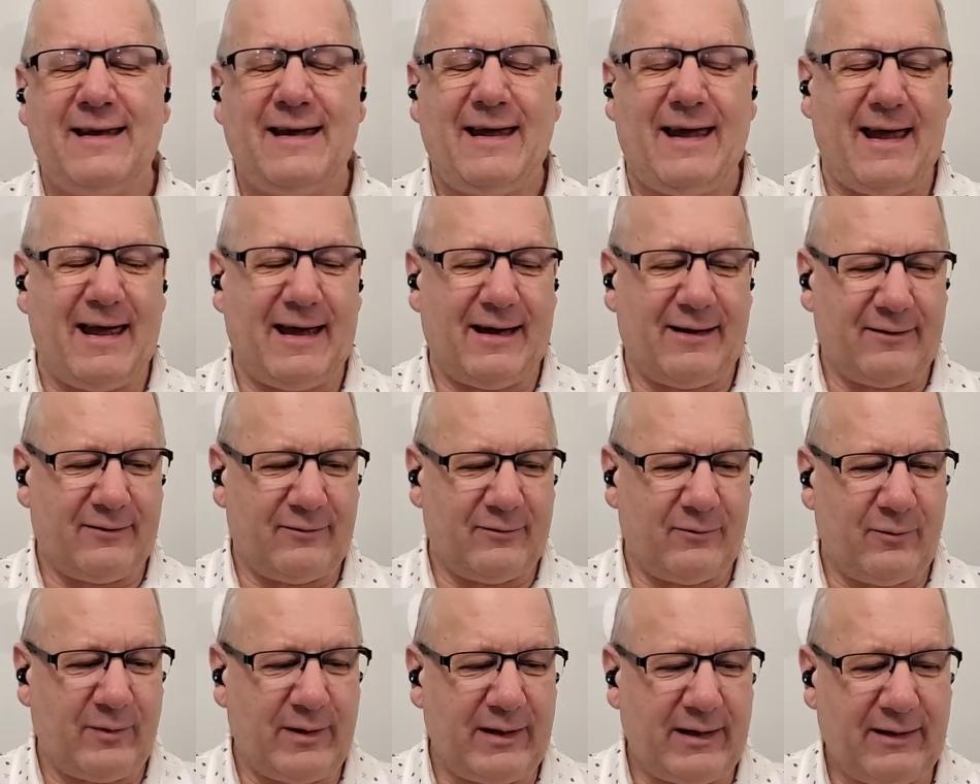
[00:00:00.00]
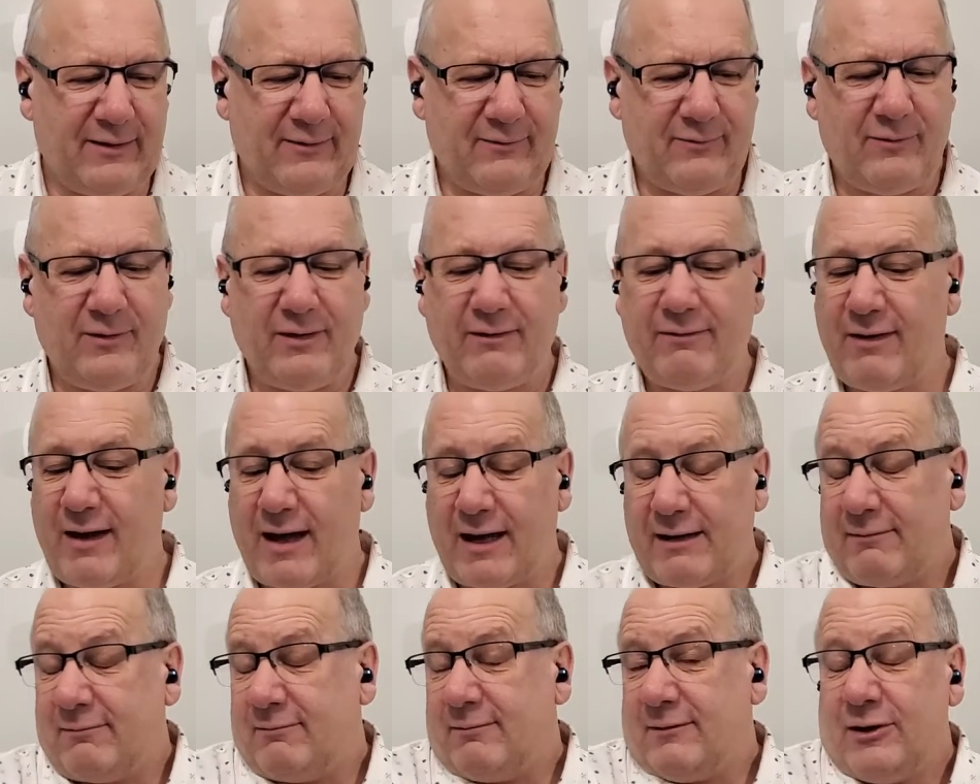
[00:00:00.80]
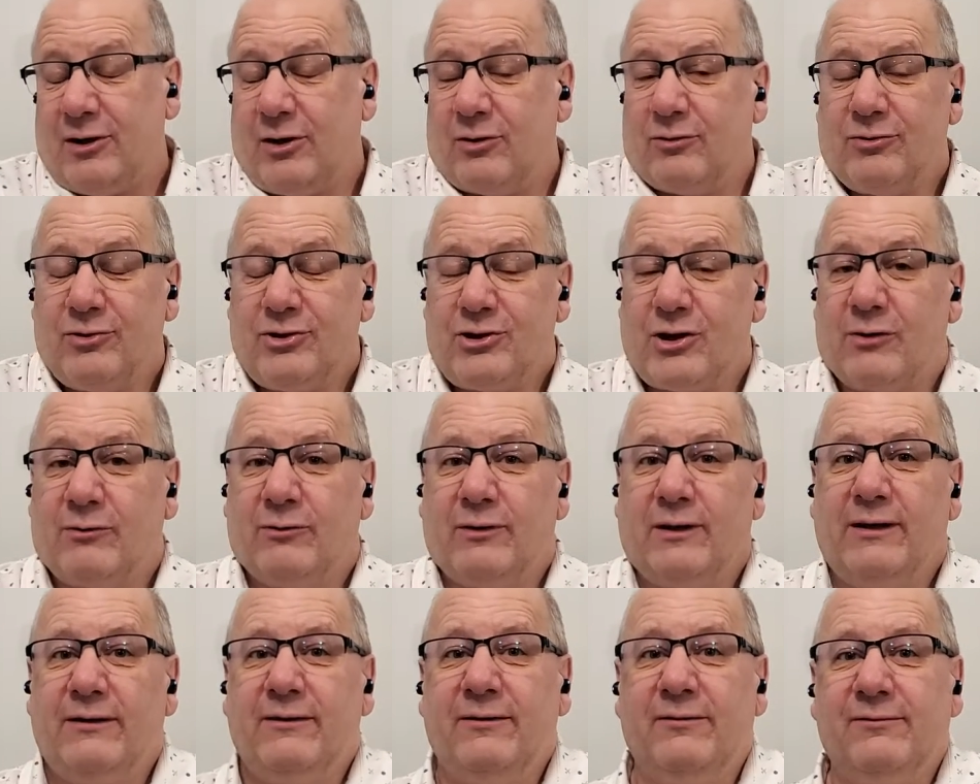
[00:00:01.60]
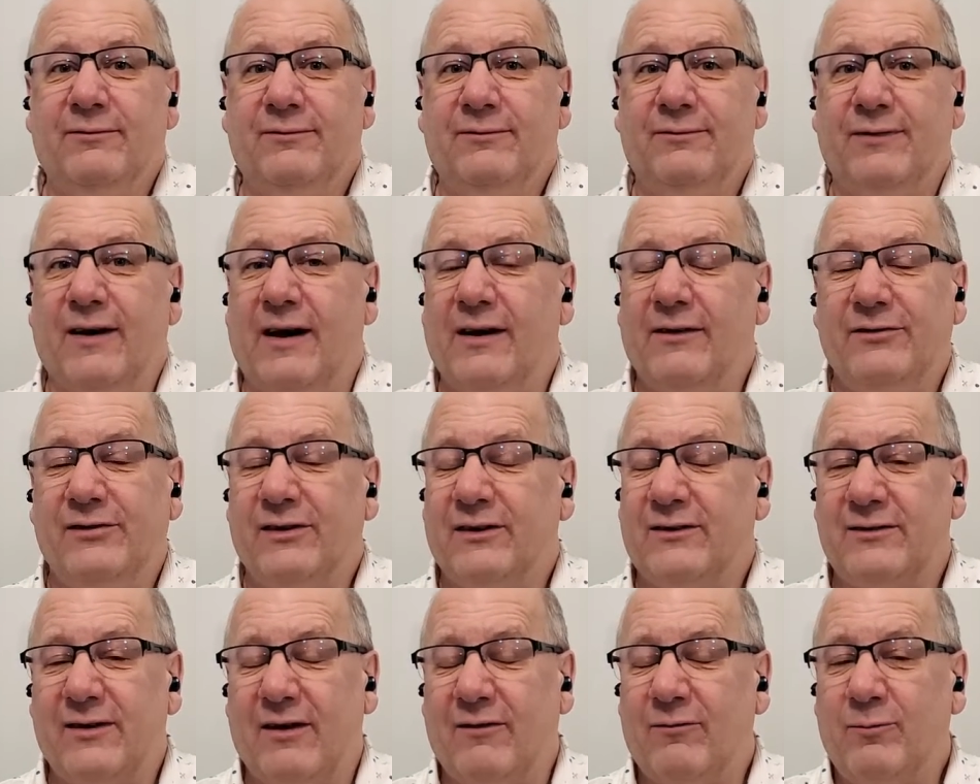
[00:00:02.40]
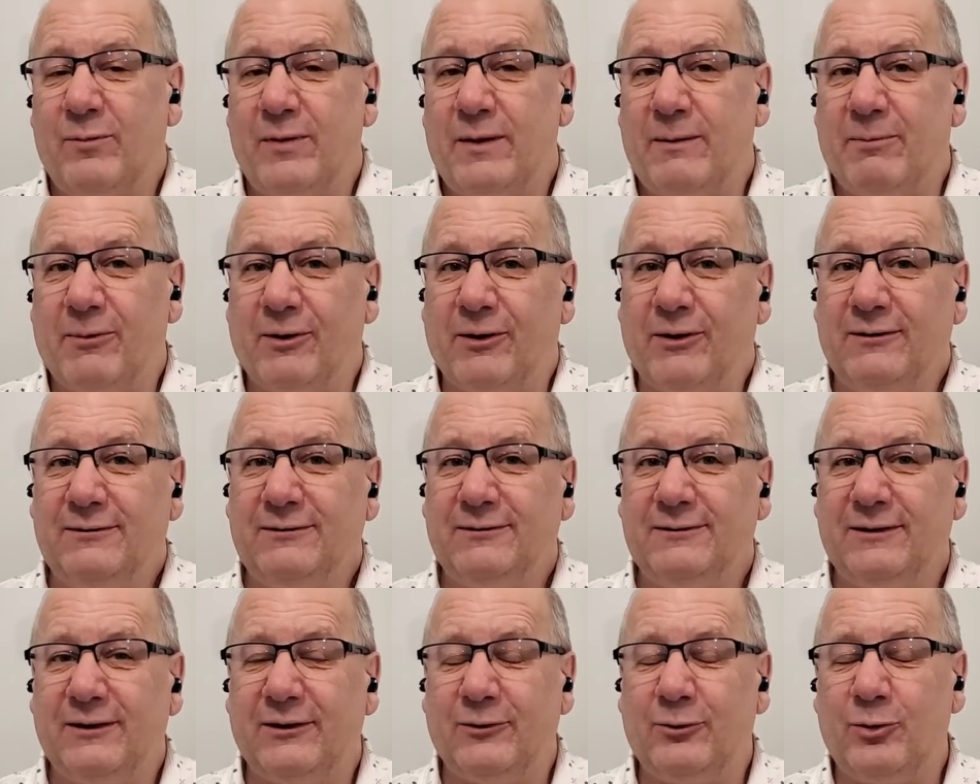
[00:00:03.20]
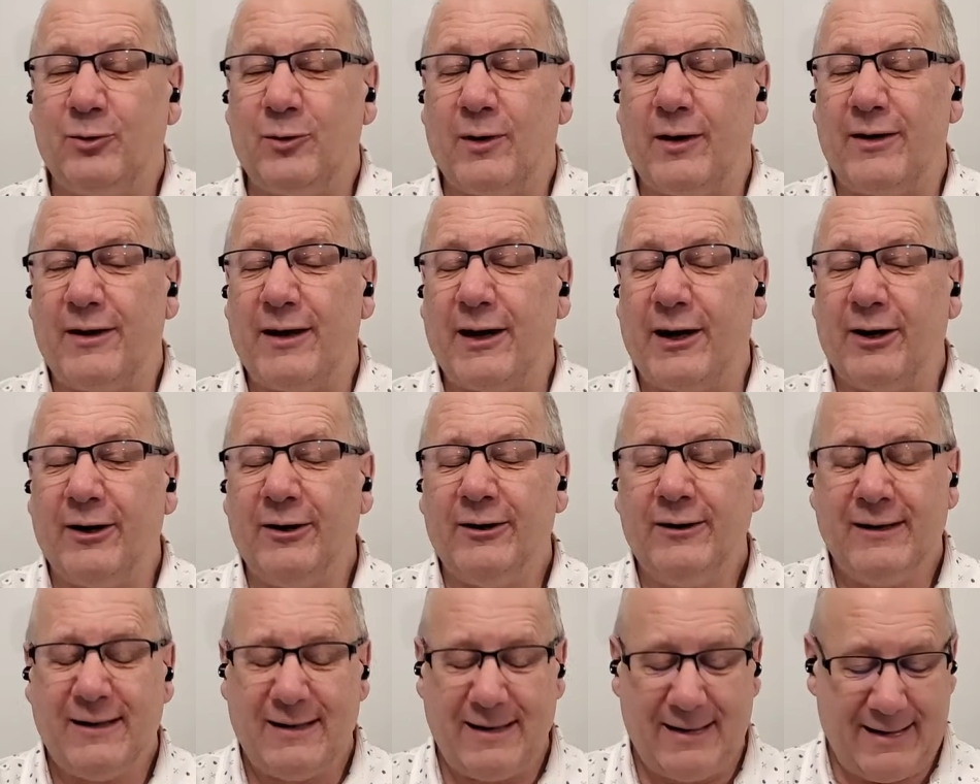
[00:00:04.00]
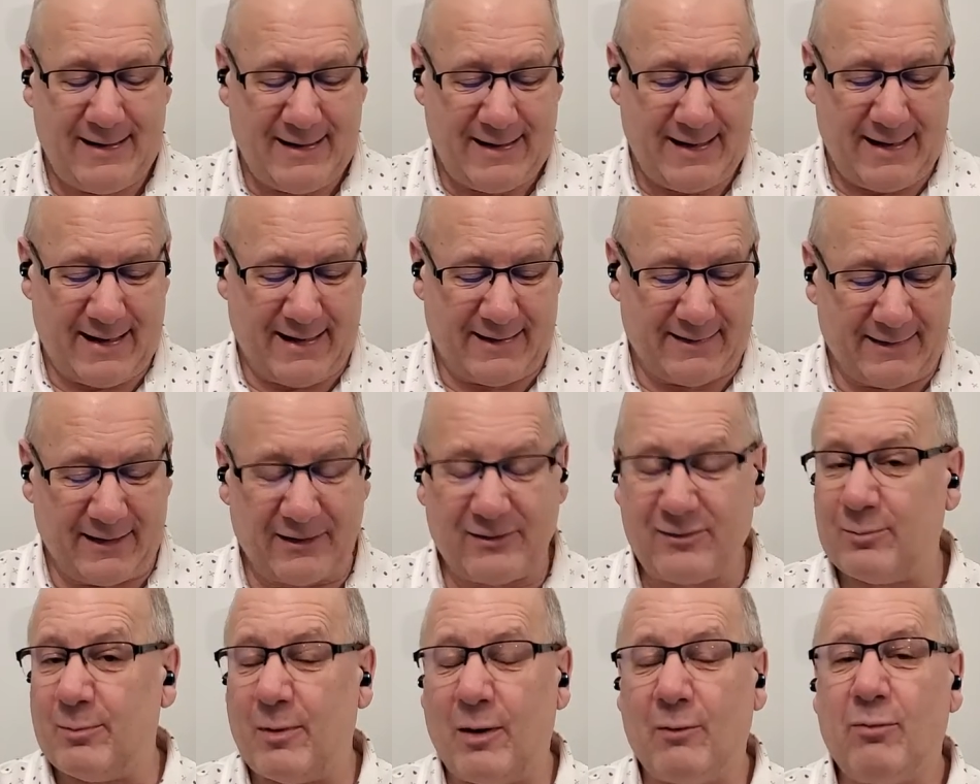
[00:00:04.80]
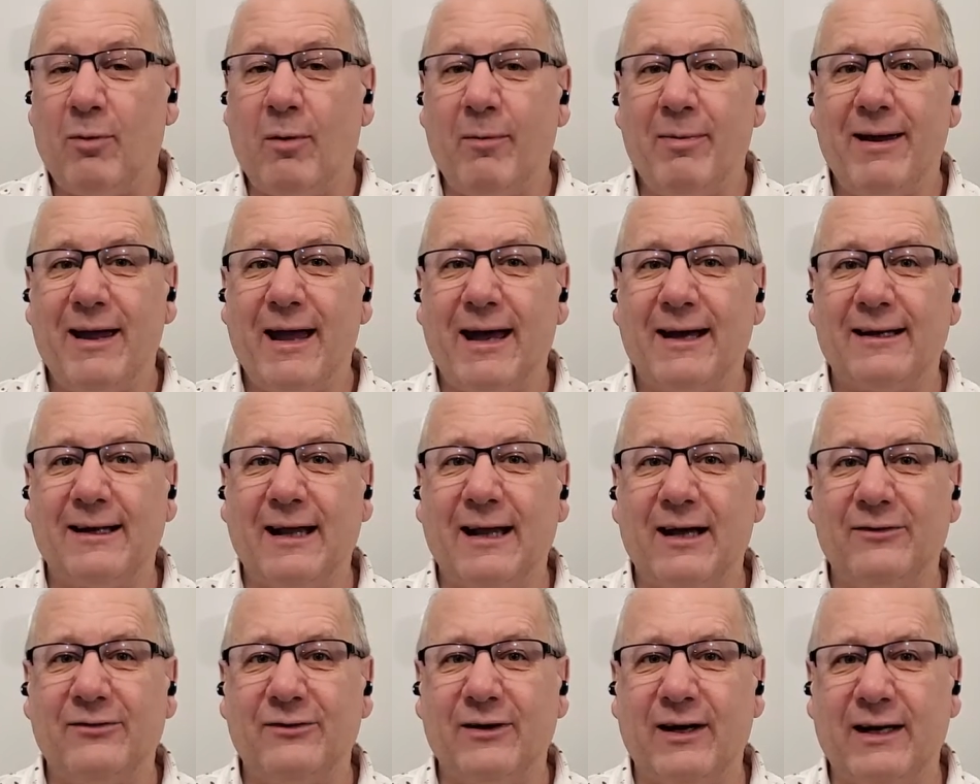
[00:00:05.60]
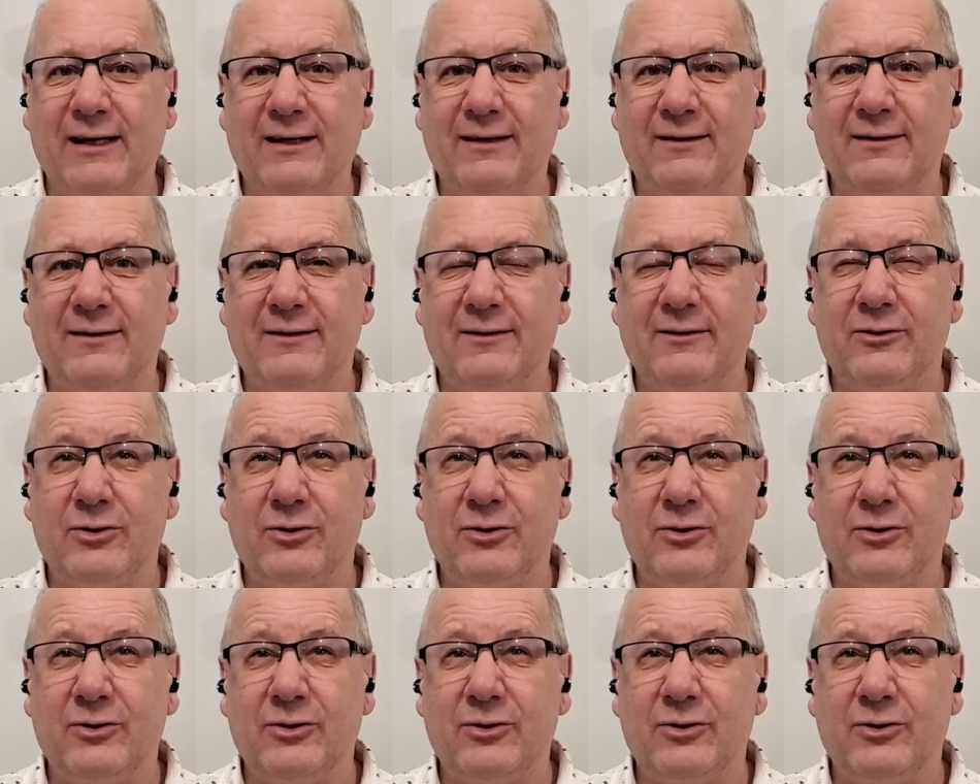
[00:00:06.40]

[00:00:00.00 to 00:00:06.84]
and we've had, generally 5, 6, 7 people who are there, and that's about what we had last night.